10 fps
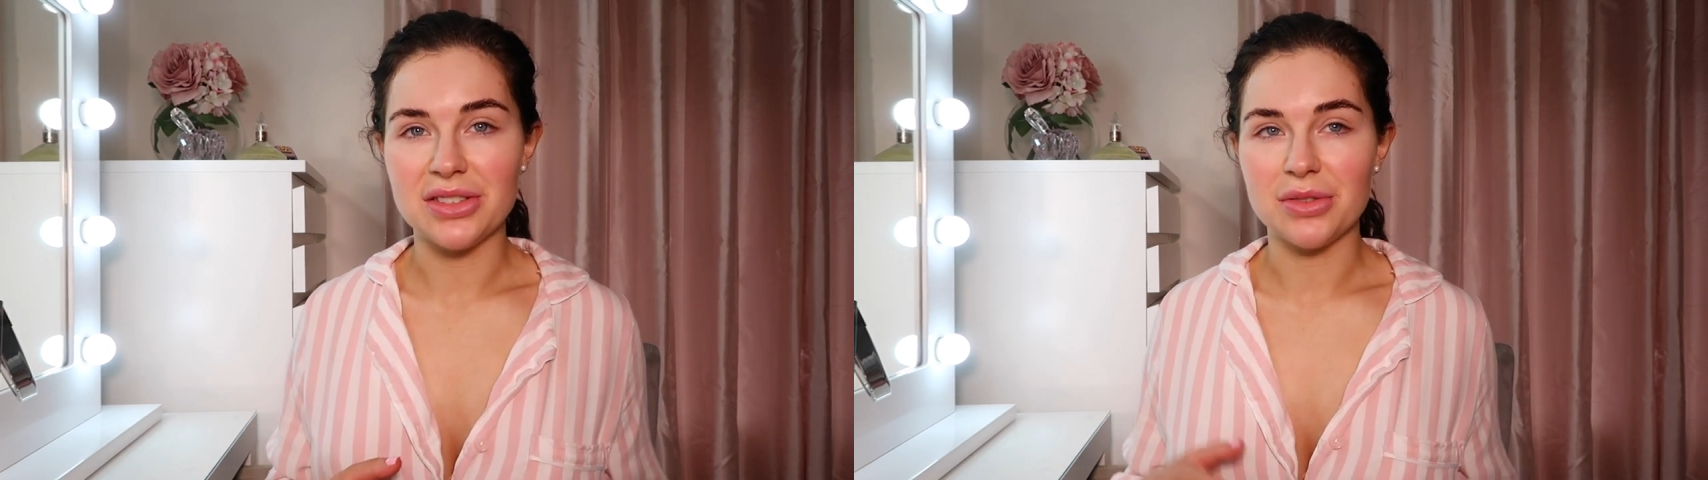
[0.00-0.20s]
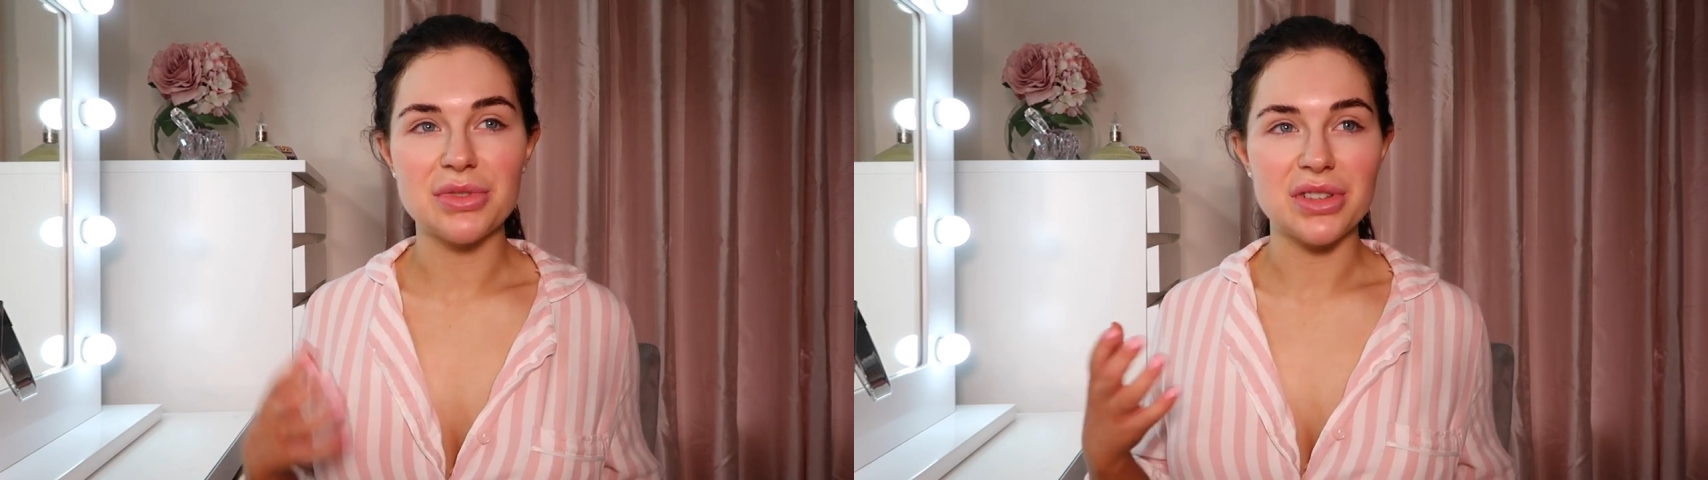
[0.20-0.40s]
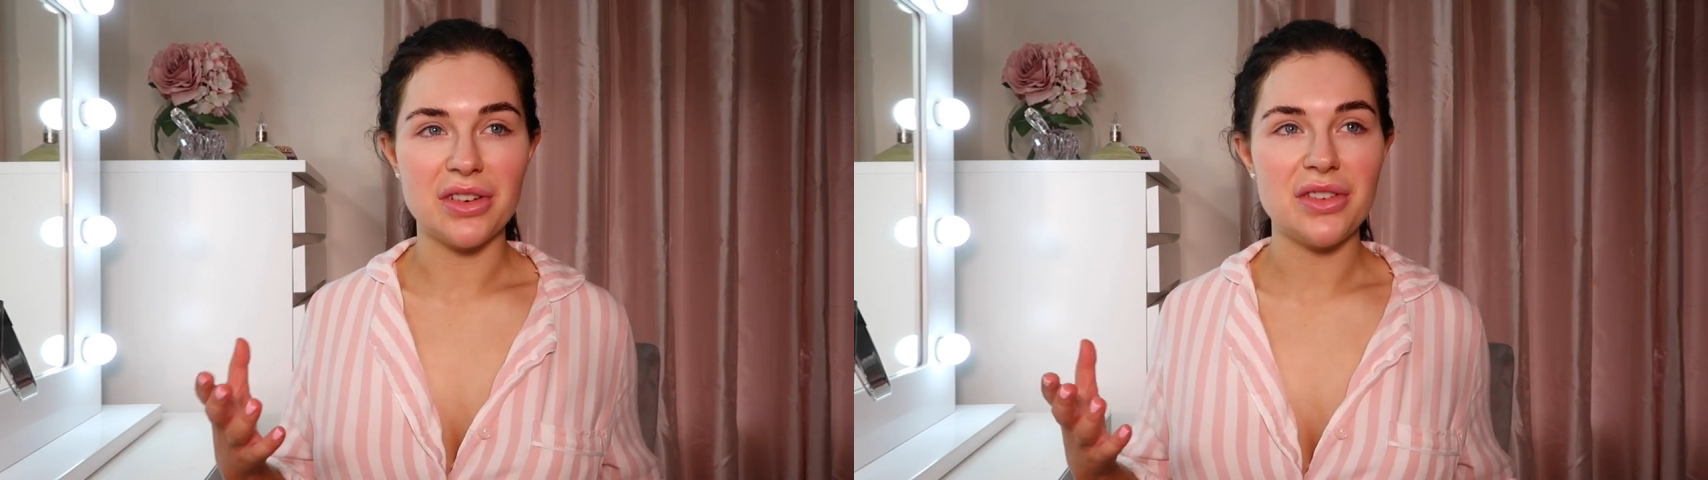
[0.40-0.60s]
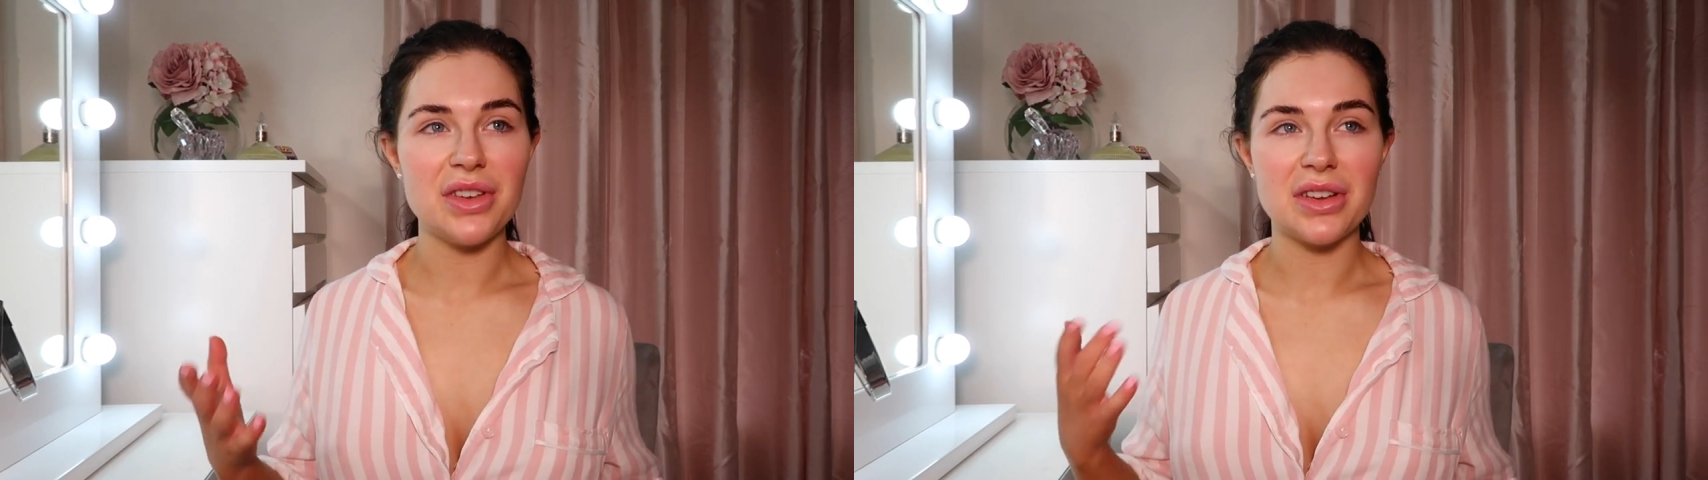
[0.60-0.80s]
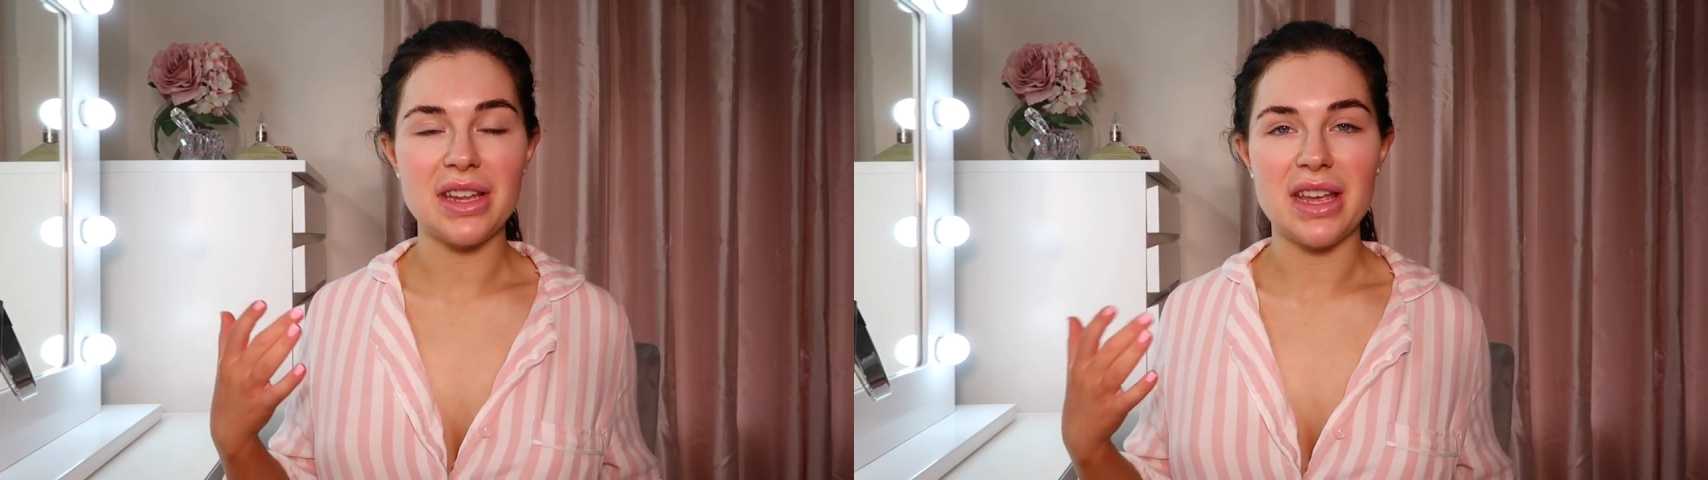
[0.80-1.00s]
so I'm sorry if
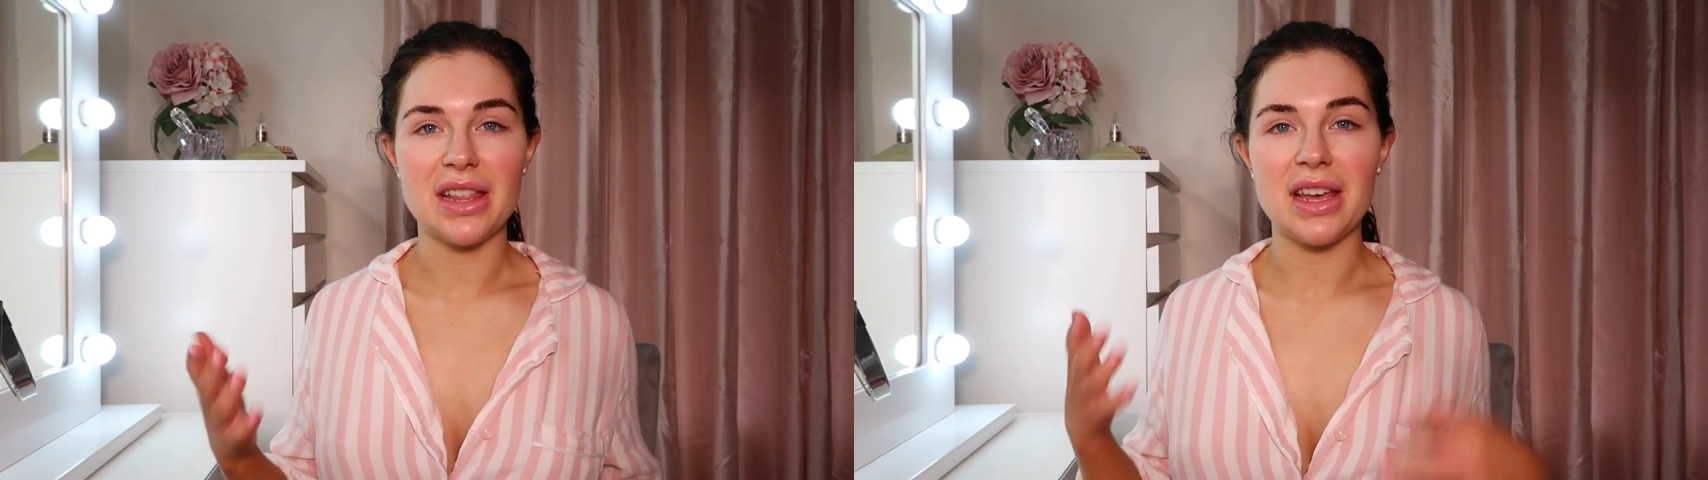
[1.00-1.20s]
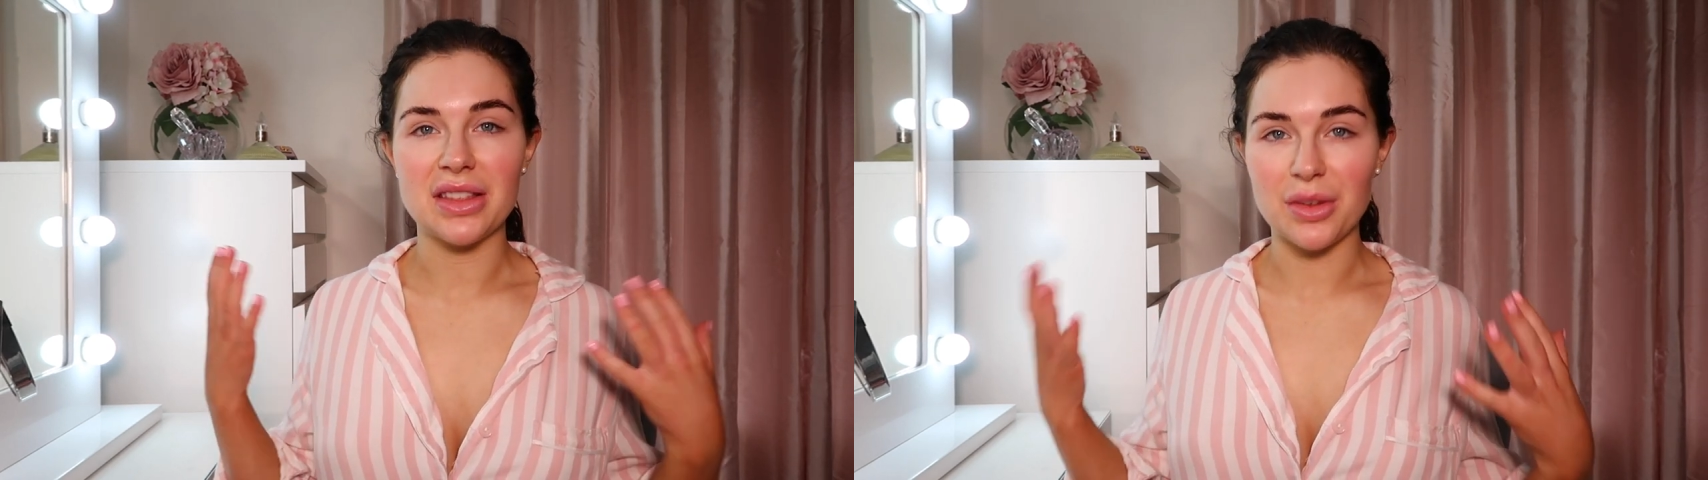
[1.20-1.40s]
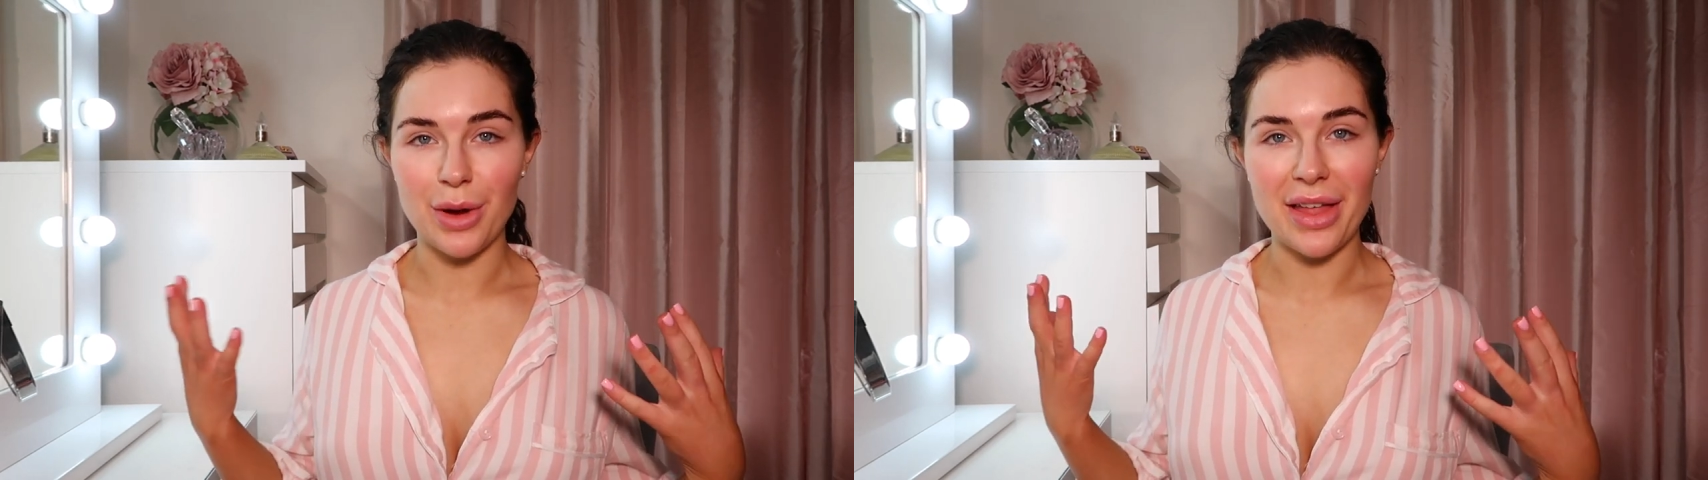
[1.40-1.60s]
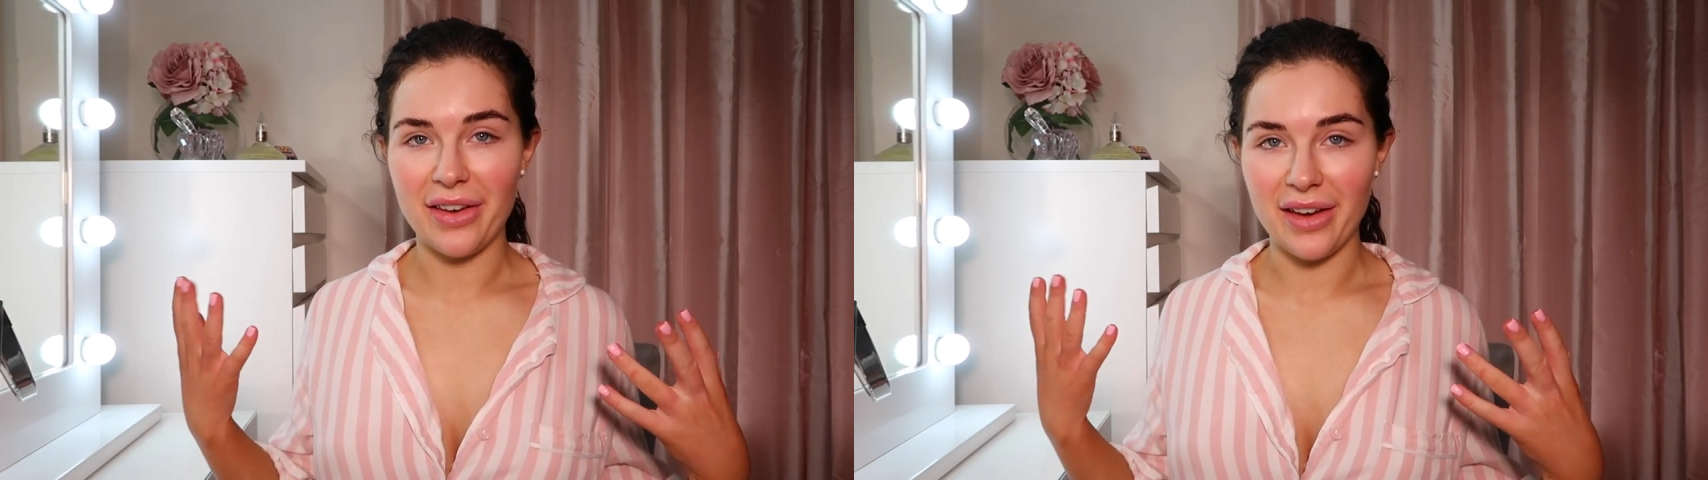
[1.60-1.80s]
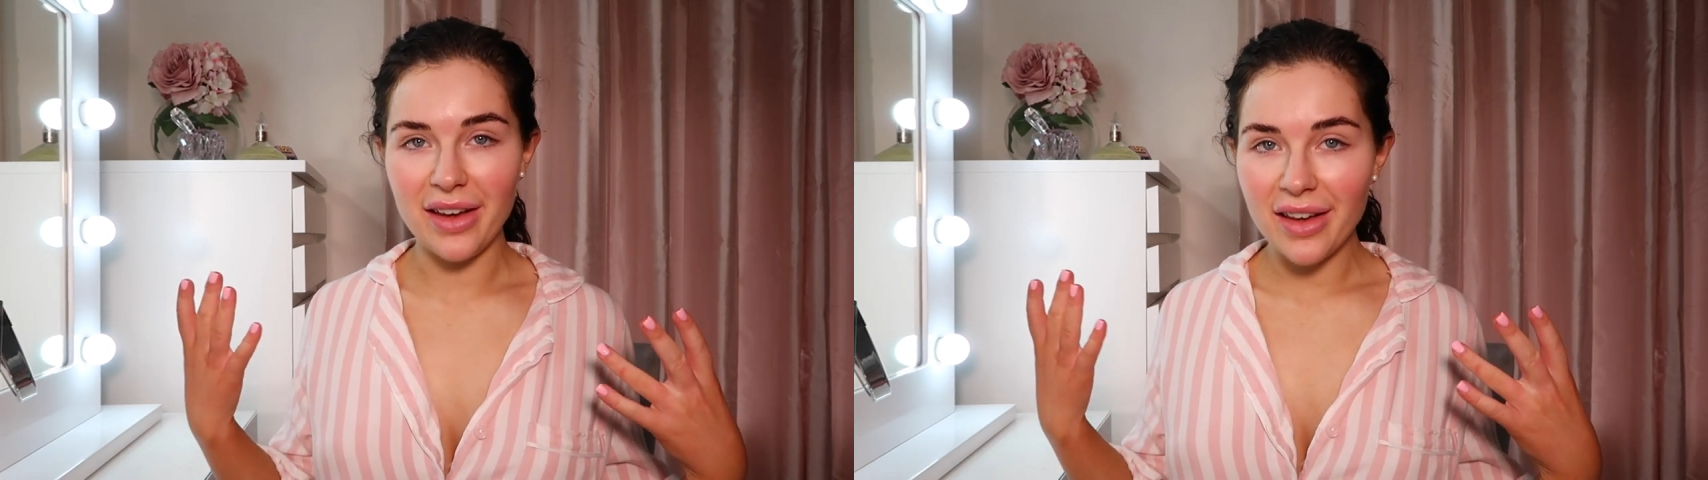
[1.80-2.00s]
you can hear like the
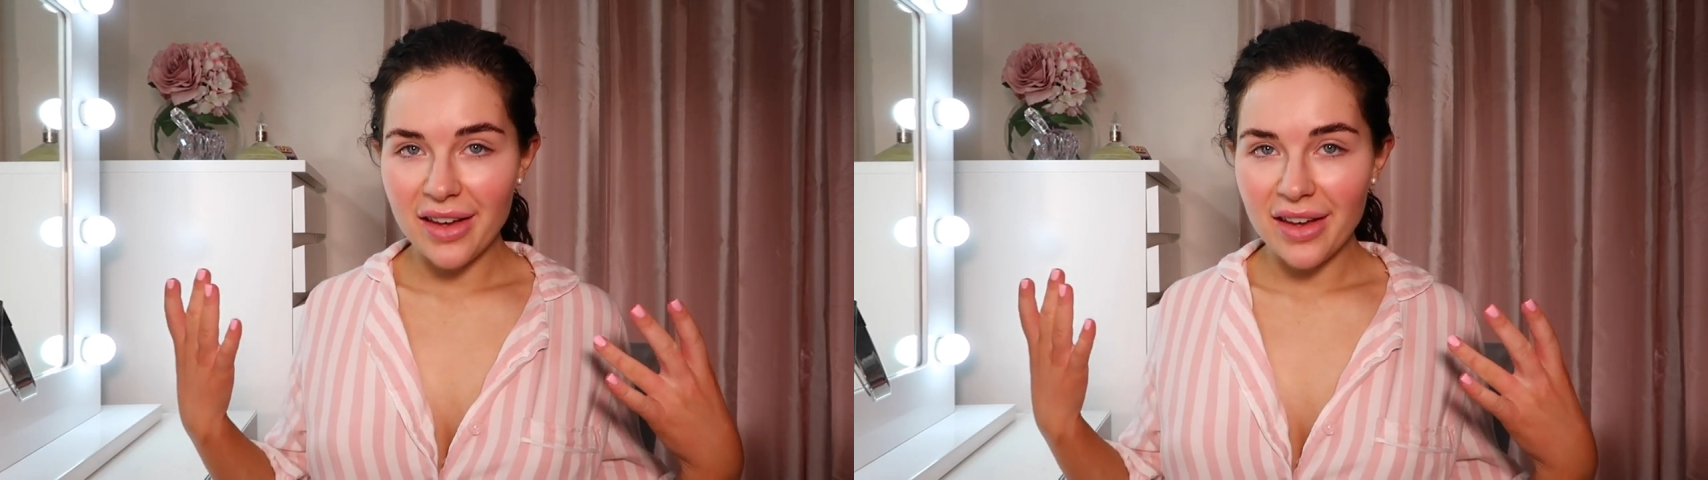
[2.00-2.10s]
weather.